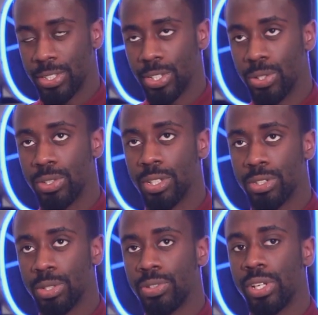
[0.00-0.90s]
so the
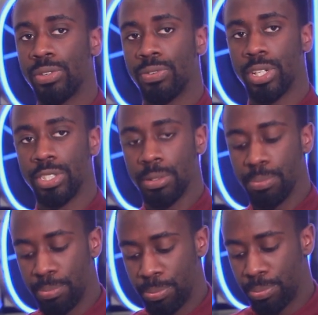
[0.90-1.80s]
Top 30 Under 30
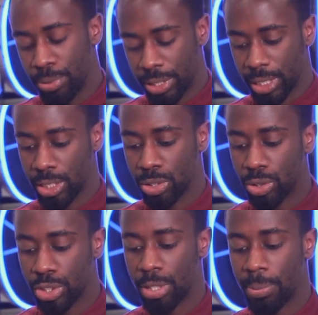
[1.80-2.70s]
project is not
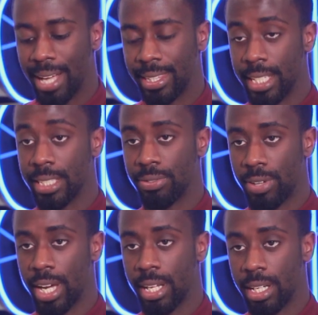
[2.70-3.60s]
just about
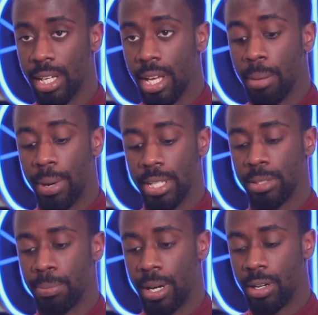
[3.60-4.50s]
identifying, but it's
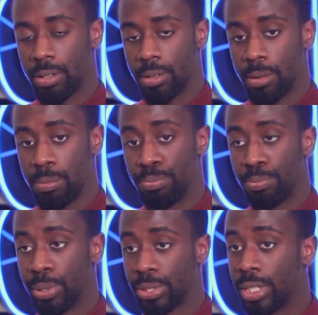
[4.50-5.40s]
about
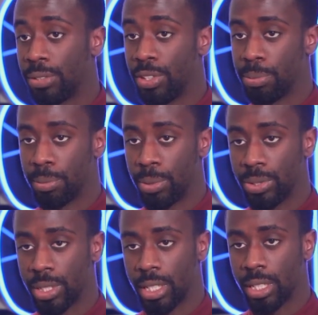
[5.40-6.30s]
positively
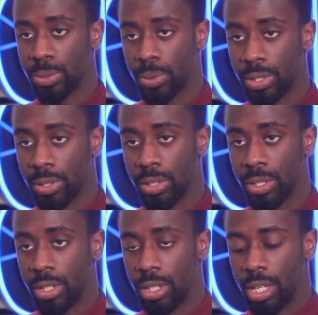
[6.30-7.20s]
promoting it as well.
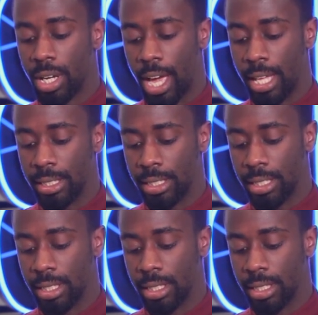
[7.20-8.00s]
And